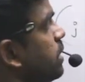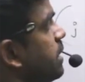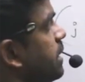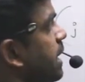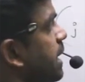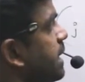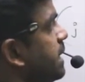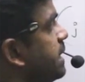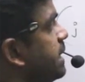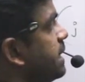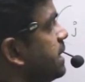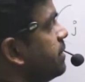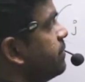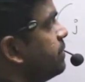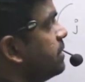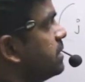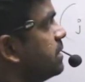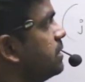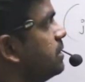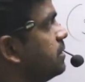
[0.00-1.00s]
what? Ending
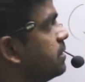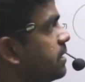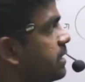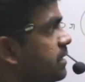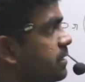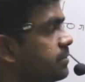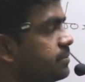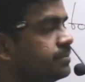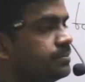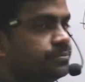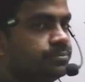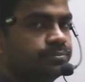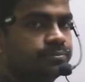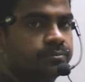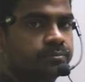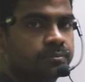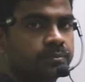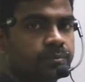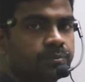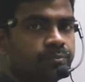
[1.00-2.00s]
with 3.
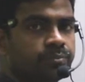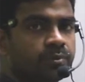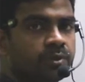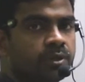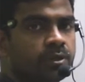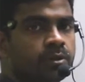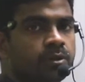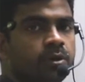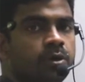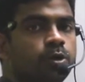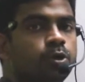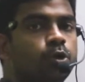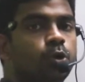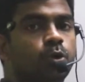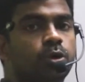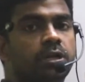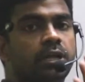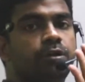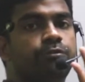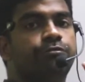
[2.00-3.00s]

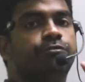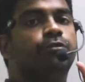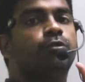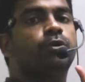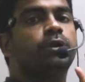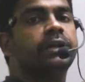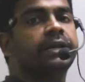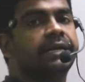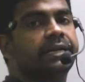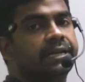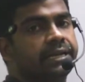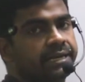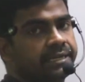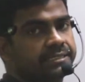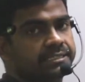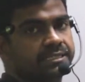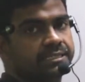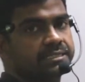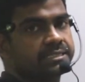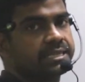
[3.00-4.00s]
Total 4
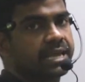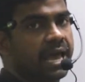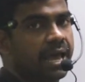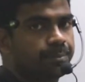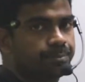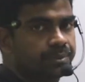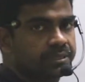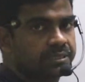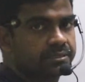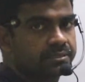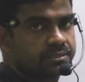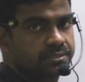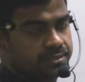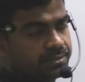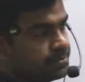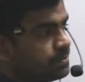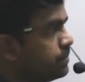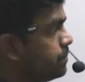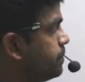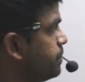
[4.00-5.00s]
iterations
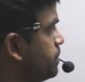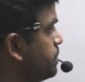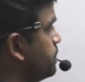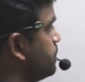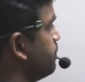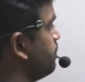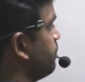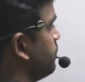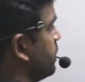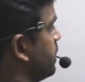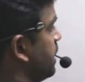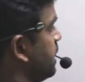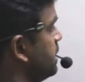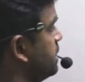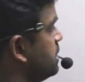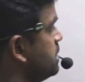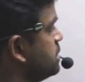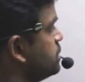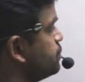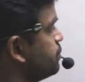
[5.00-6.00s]
happens.
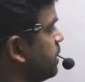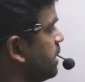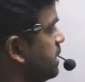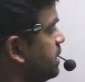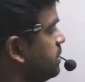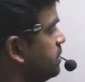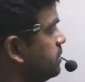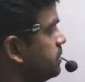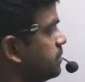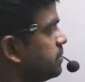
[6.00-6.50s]
In this one,